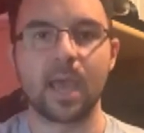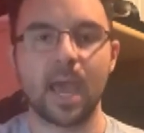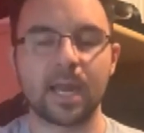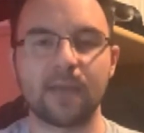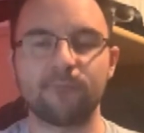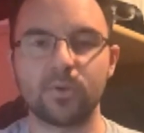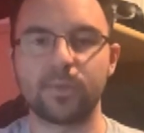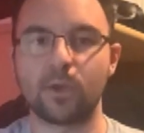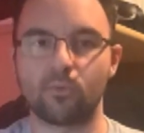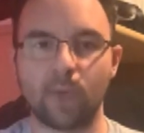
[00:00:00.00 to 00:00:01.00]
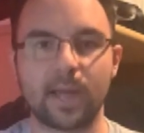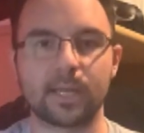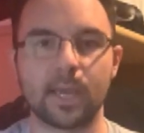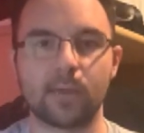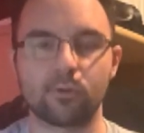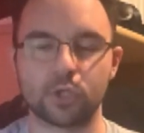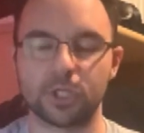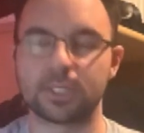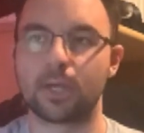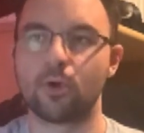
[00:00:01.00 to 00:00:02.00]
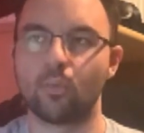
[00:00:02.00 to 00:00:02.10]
And I feel that Eradicator, just